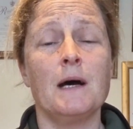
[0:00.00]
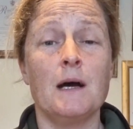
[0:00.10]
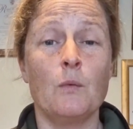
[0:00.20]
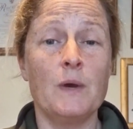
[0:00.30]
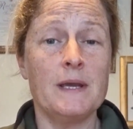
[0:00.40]

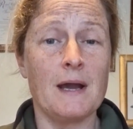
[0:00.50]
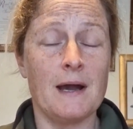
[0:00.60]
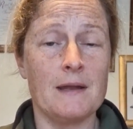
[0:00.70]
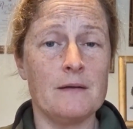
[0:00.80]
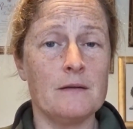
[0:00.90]
we
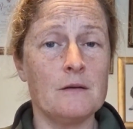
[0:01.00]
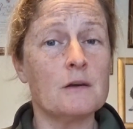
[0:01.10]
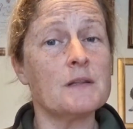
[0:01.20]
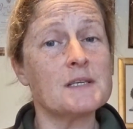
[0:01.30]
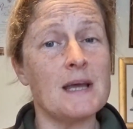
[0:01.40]
can
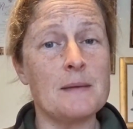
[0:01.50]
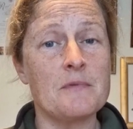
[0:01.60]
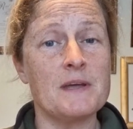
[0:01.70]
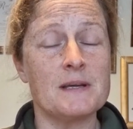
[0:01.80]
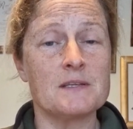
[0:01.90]
look at the same
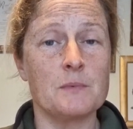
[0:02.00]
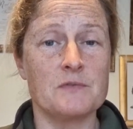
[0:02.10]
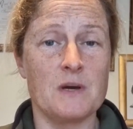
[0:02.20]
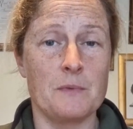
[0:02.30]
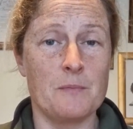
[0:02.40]
things that we've
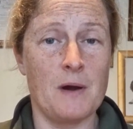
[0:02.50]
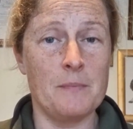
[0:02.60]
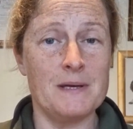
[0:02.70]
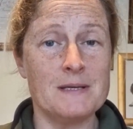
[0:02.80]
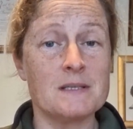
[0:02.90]
done with
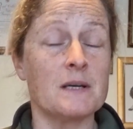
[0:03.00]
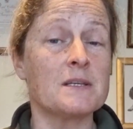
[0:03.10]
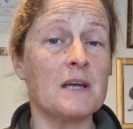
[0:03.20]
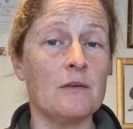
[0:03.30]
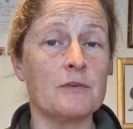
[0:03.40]
puppies. So
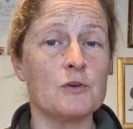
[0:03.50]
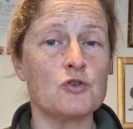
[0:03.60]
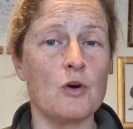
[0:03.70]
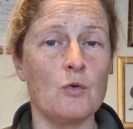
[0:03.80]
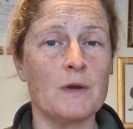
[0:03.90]

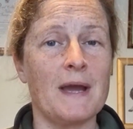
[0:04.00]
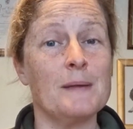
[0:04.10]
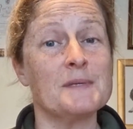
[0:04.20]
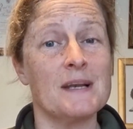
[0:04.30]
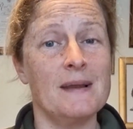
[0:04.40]
self-control
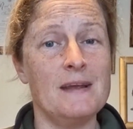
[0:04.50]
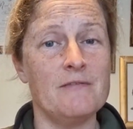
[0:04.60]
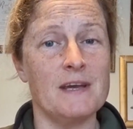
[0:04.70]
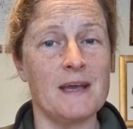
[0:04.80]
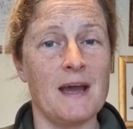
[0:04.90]
games,
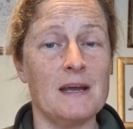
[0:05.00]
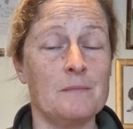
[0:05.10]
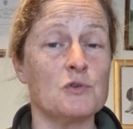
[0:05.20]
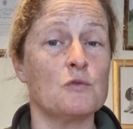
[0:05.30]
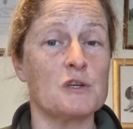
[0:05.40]
leave it
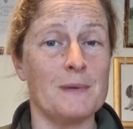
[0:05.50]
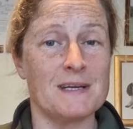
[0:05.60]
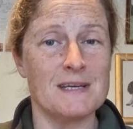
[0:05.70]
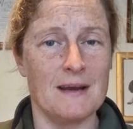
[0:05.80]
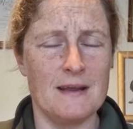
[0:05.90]
games,
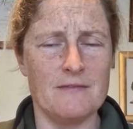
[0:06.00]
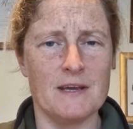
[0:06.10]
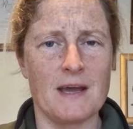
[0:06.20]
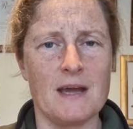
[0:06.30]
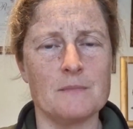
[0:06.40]
automatic leave it
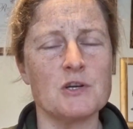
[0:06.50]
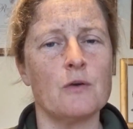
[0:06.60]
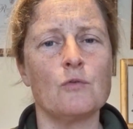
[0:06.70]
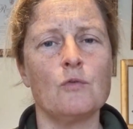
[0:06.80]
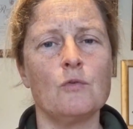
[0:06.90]
games
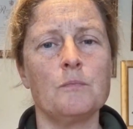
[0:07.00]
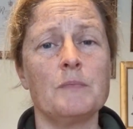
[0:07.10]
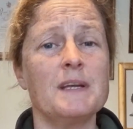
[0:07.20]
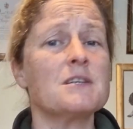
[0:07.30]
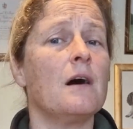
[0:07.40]
are all
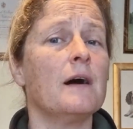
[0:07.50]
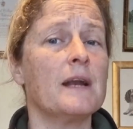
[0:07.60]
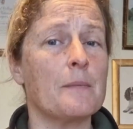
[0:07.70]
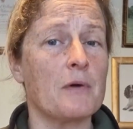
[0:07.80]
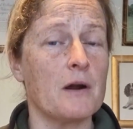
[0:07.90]
entirely
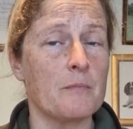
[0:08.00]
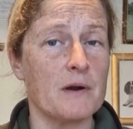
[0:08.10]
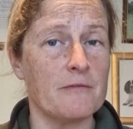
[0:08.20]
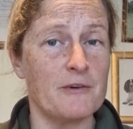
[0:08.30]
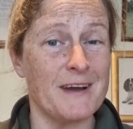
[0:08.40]

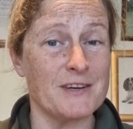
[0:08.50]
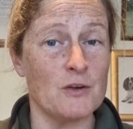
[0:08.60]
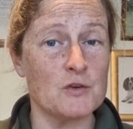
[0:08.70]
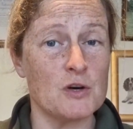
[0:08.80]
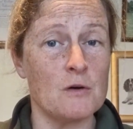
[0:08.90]
appropriate for an
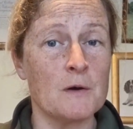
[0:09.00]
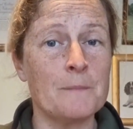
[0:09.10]
adult dog.